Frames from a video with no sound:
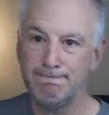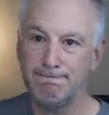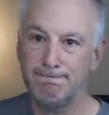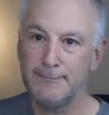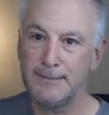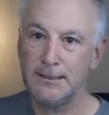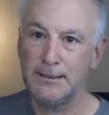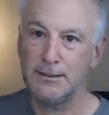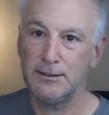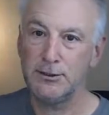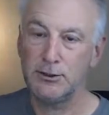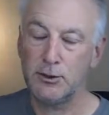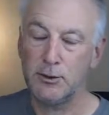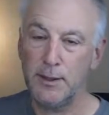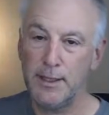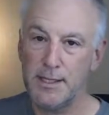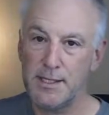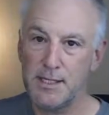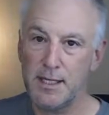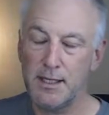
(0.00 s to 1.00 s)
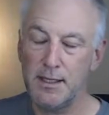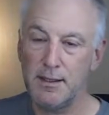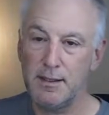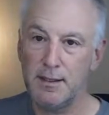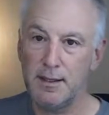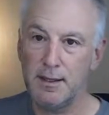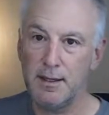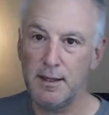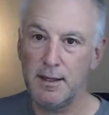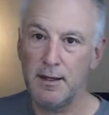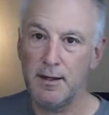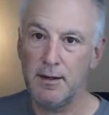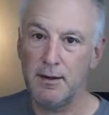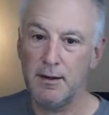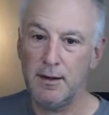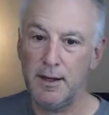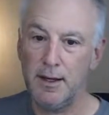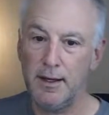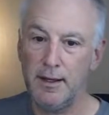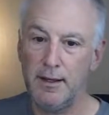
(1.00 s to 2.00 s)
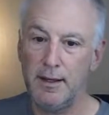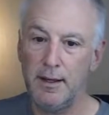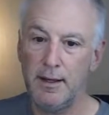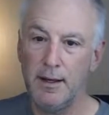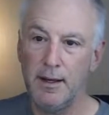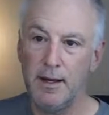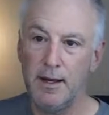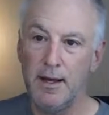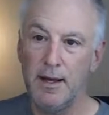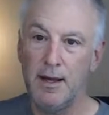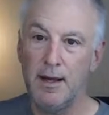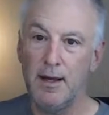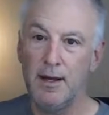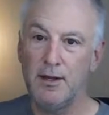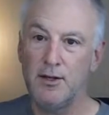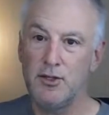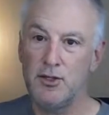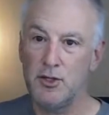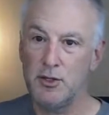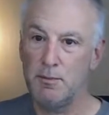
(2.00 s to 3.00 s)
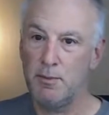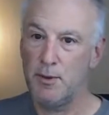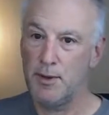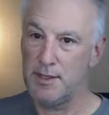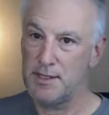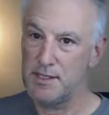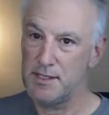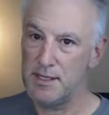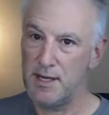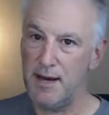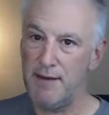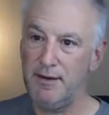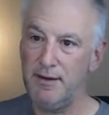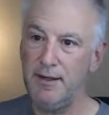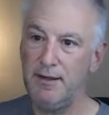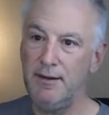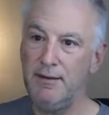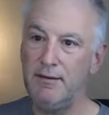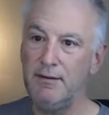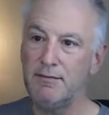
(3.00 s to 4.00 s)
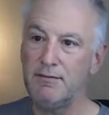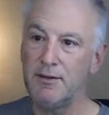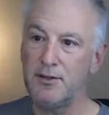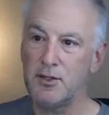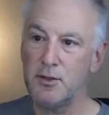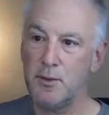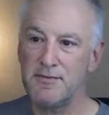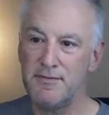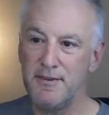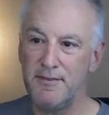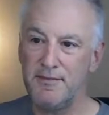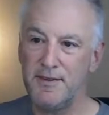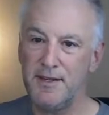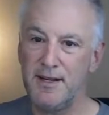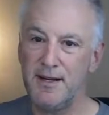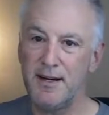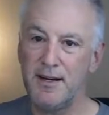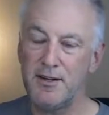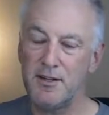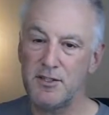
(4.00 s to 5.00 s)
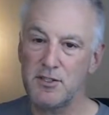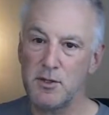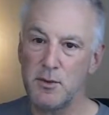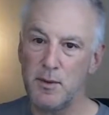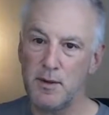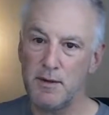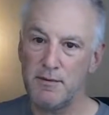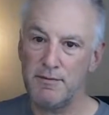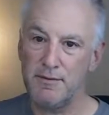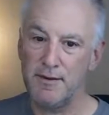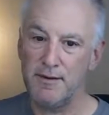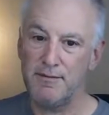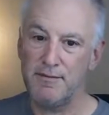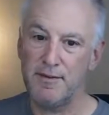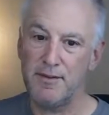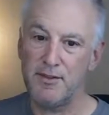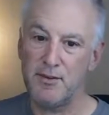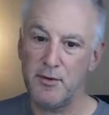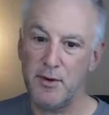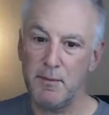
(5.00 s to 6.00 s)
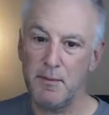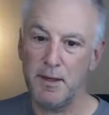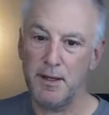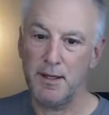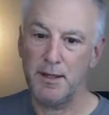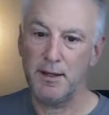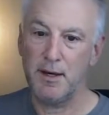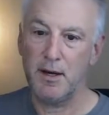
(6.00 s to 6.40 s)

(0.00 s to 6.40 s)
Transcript: It's crazy, right? 2.7 for 1,500 square feet for $3 million.